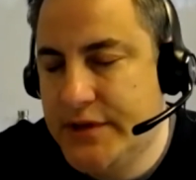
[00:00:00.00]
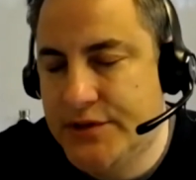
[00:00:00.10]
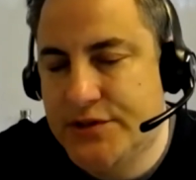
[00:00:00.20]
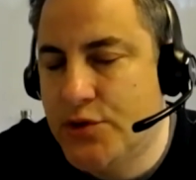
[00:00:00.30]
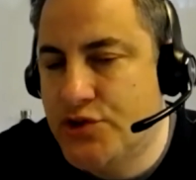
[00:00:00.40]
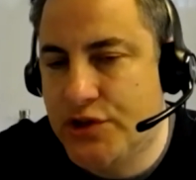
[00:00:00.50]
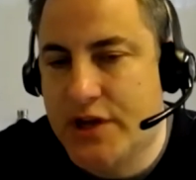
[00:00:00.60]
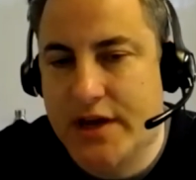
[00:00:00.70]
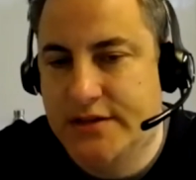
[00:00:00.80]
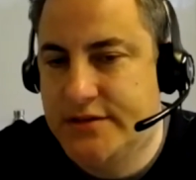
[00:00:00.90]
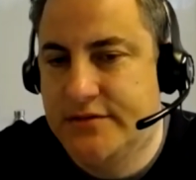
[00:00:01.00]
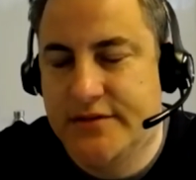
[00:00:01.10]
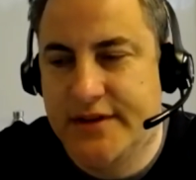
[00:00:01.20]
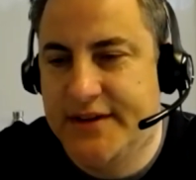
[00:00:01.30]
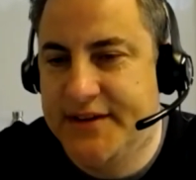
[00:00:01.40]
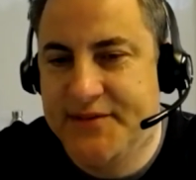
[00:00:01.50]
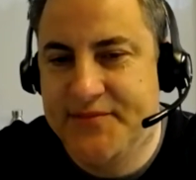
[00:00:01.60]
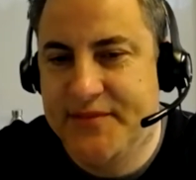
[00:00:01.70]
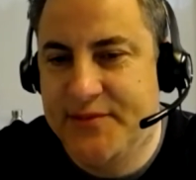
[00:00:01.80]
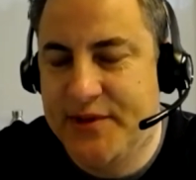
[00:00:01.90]
socialize
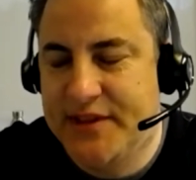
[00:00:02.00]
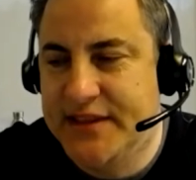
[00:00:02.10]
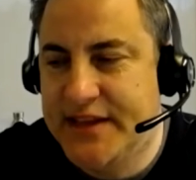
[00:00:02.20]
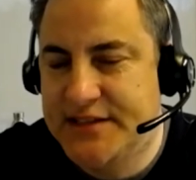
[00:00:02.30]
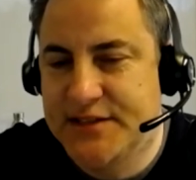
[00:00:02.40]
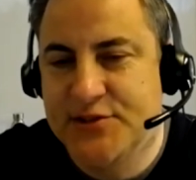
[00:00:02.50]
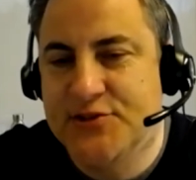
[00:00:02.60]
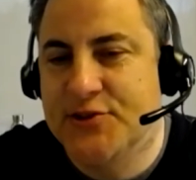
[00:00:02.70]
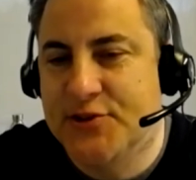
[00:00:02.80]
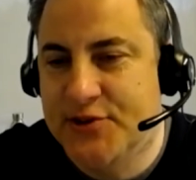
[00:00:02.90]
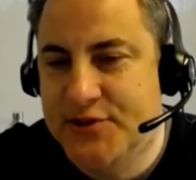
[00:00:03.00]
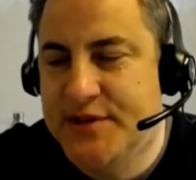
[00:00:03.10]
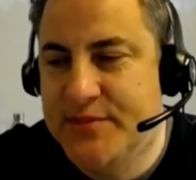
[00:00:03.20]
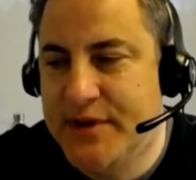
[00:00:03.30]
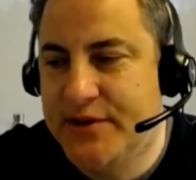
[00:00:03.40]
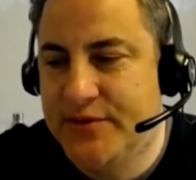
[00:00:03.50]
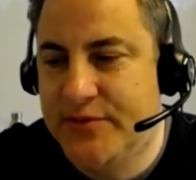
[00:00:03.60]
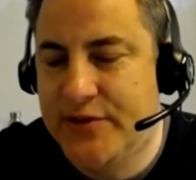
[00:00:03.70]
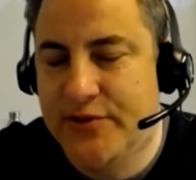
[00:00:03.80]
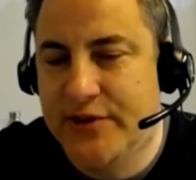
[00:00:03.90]
with less concerns about
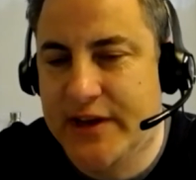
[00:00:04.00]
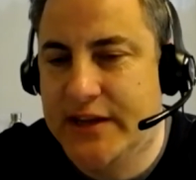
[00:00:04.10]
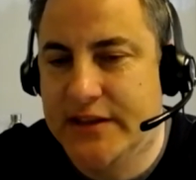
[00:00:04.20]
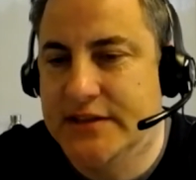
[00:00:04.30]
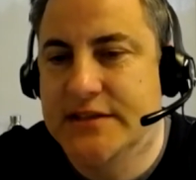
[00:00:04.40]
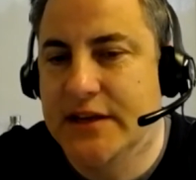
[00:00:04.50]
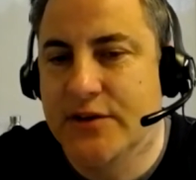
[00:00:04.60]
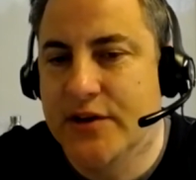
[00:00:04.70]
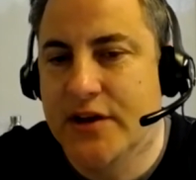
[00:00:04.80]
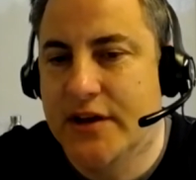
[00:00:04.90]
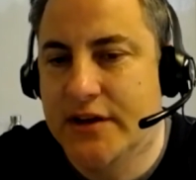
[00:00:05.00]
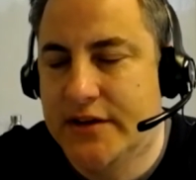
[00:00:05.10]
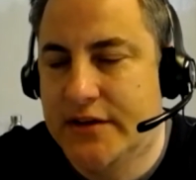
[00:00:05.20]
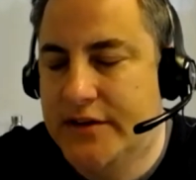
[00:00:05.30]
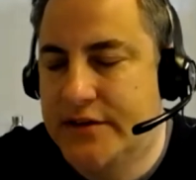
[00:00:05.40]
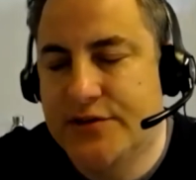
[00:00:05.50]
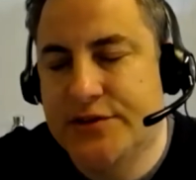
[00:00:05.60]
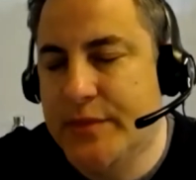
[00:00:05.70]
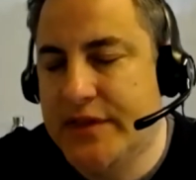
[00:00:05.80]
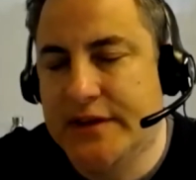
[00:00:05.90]
whether they're getting this thing or not. There's
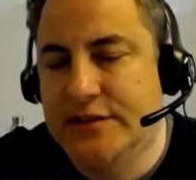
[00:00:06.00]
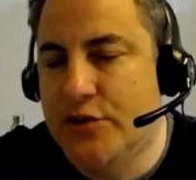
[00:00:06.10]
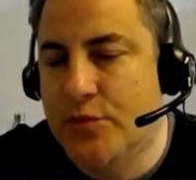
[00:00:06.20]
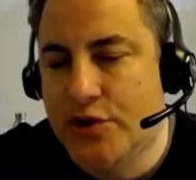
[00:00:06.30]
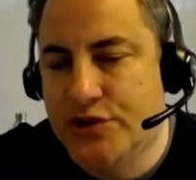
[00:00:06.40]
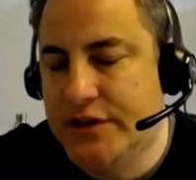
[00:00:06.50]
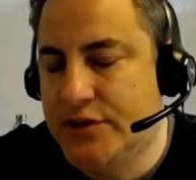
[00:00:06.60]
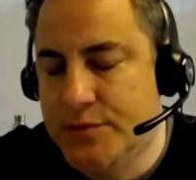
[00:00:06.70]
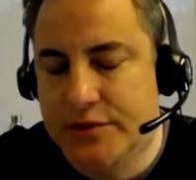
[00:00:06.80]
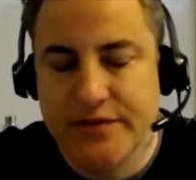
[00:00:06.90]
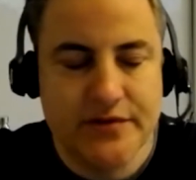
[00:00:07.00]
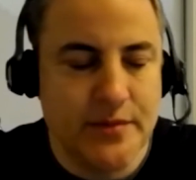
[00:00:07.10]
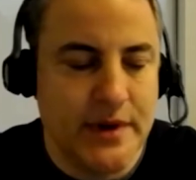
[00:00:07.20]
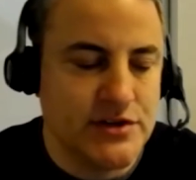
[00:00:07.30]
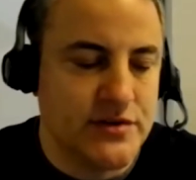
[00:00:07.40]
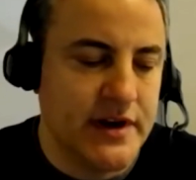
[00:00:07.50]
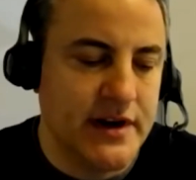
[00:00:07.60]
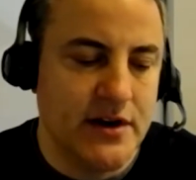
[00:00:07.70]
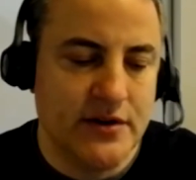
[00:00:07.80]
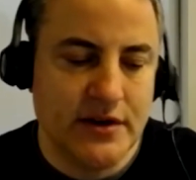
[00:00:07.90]
so many things that are emerging in terms of information right
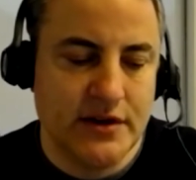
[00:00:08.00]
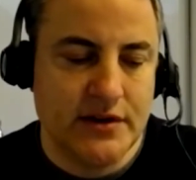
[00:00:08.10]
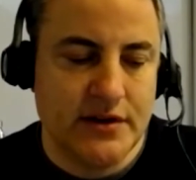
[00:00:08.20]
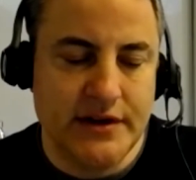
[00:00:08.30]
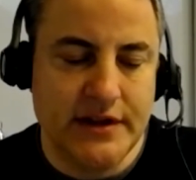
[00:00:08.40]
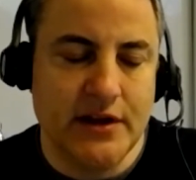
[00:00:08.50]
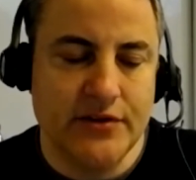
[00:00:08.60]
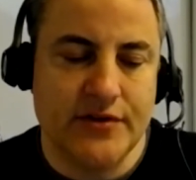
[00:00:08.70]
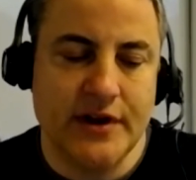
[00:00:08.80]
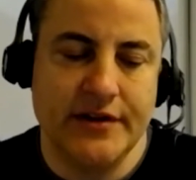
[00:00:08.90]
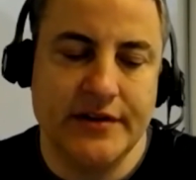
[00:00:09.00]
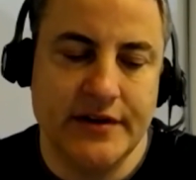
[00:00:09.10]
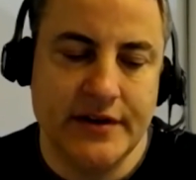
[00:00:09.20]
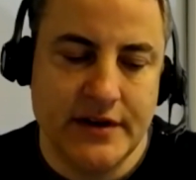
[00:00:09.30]
now on the health front, and